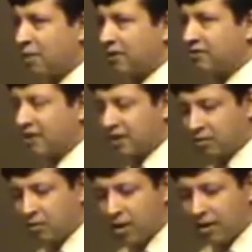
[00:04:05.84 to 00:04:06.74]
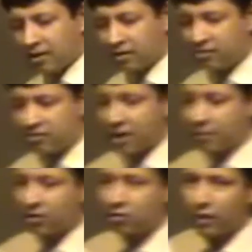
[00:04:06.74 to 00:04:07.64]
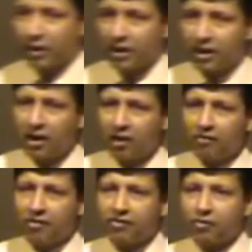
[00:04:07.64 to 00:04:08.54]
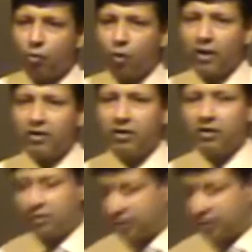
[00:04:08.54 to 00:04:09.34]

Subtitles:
about is 2 Chronicles chapter 20, verse 1